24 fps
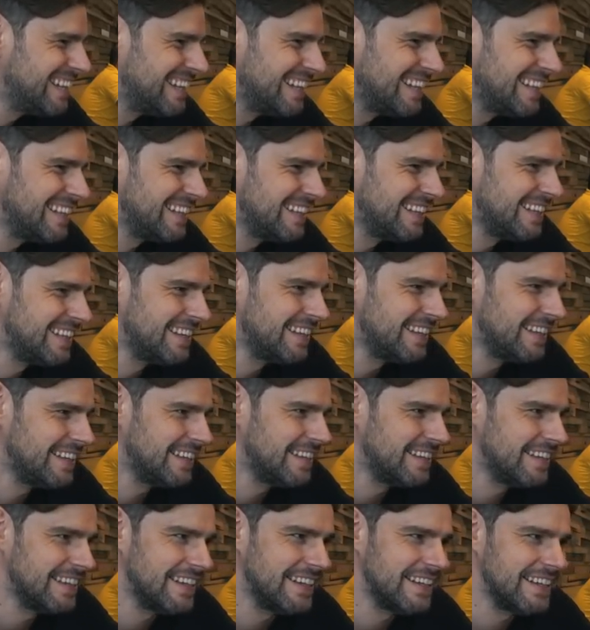
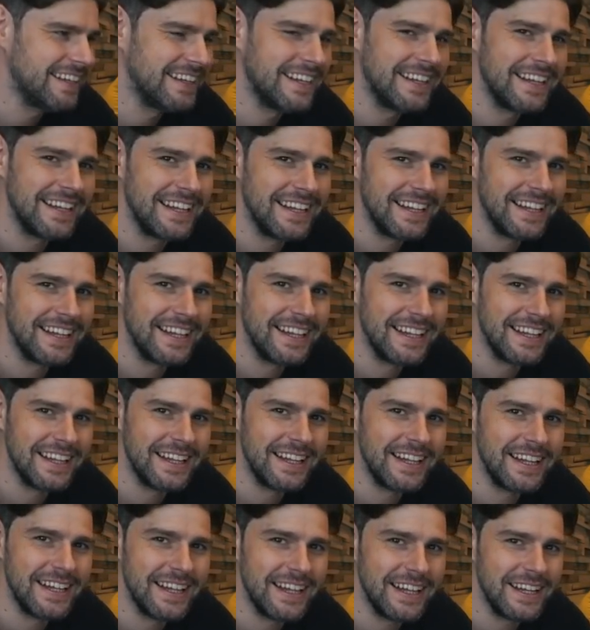
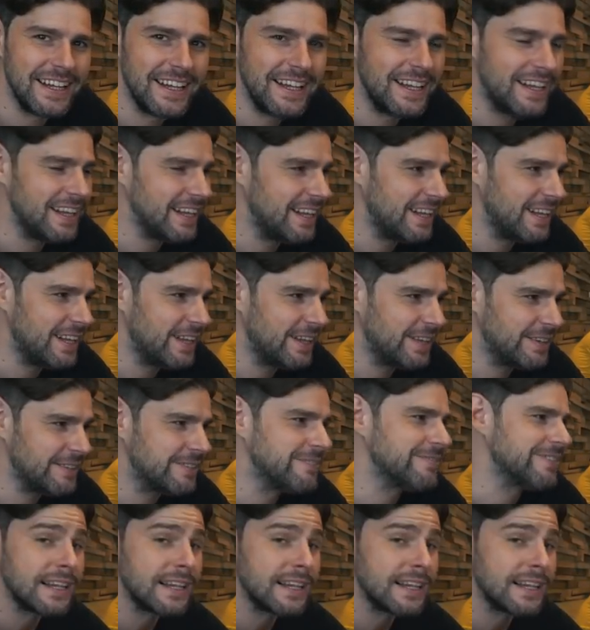The person shown says nothing.